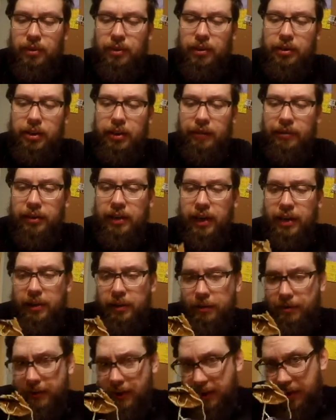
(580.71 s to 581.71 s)
You're definitely not
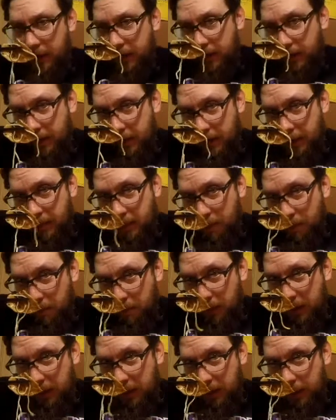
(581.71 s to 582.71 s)
going to find
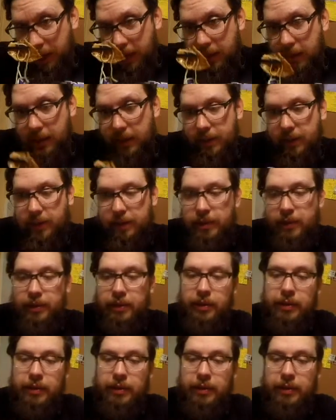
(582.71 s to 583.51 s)
meat like this